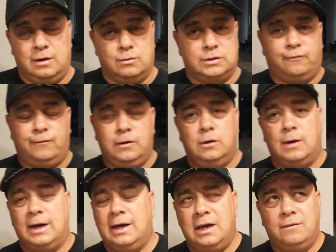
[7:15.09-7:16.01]
There was a few,
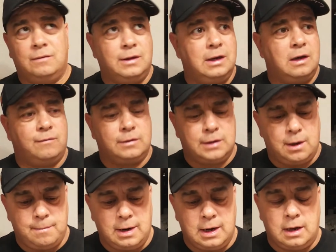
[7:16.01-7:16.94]
I can't even think off the top
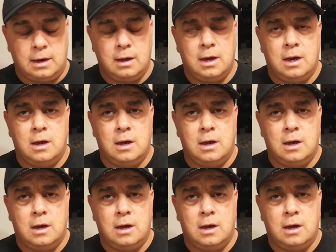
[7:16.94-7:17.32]
of my head